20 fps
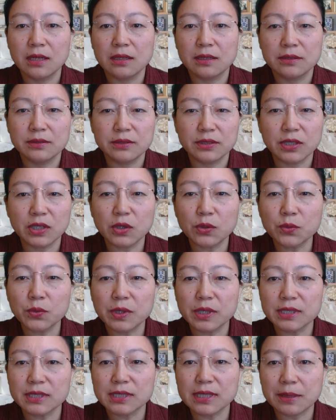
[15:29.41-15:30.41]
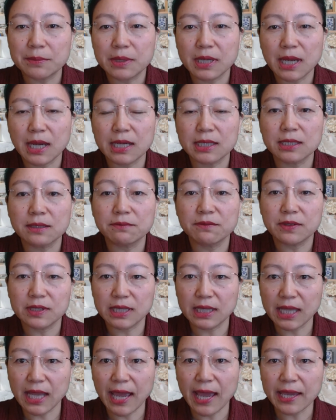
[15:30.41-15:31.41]
There was some kind of
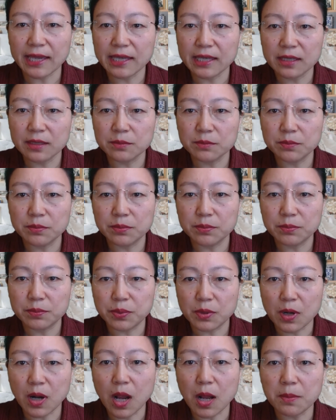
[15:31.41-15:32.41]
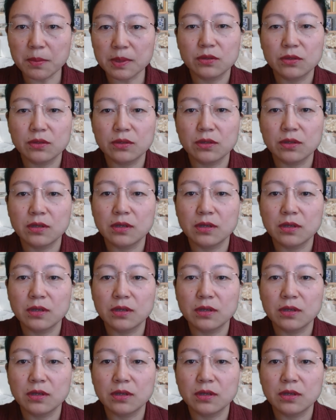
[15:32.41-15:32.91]
lagging problem.